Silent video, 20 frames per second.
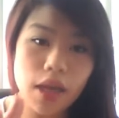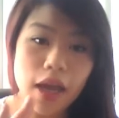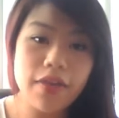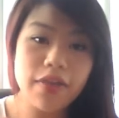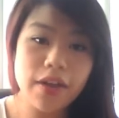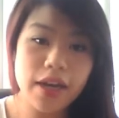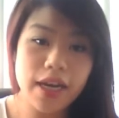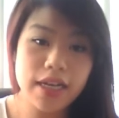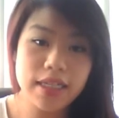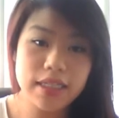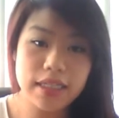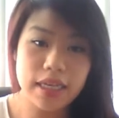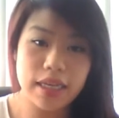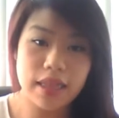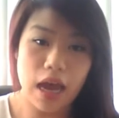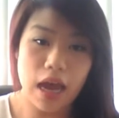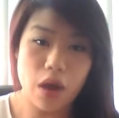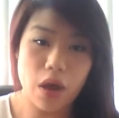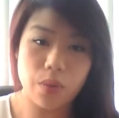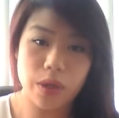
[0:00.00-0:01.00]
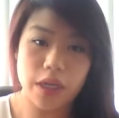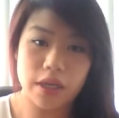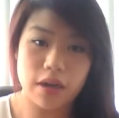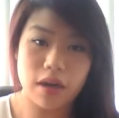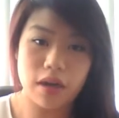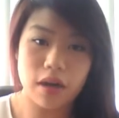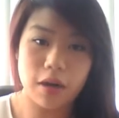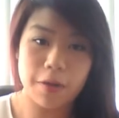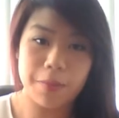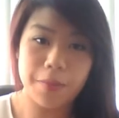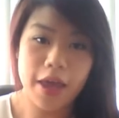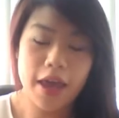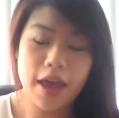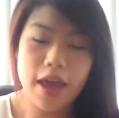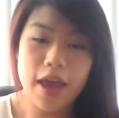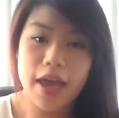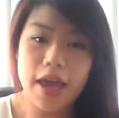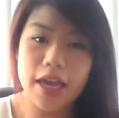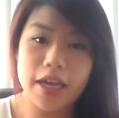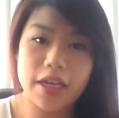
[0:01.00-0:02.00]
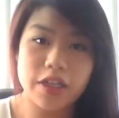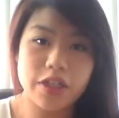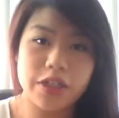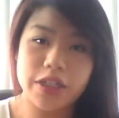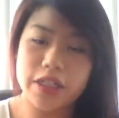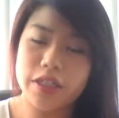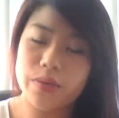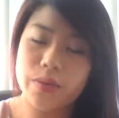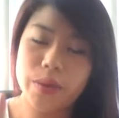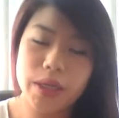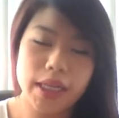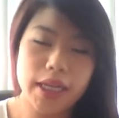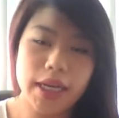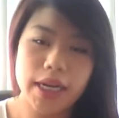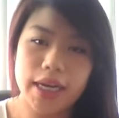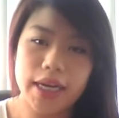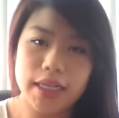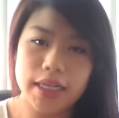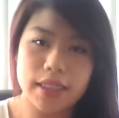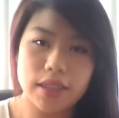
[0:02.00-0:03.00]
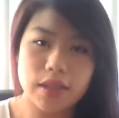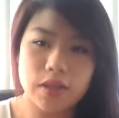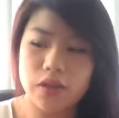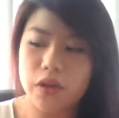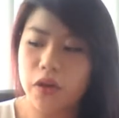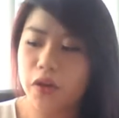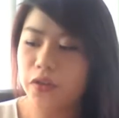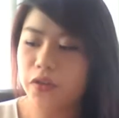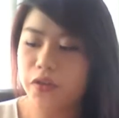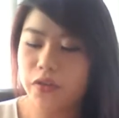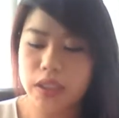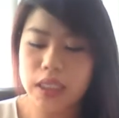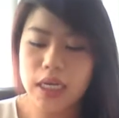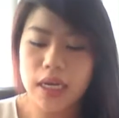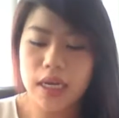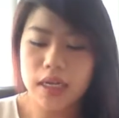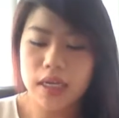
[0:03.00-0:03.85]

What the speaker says: And the next day that I wake up, it's just really nice and soft.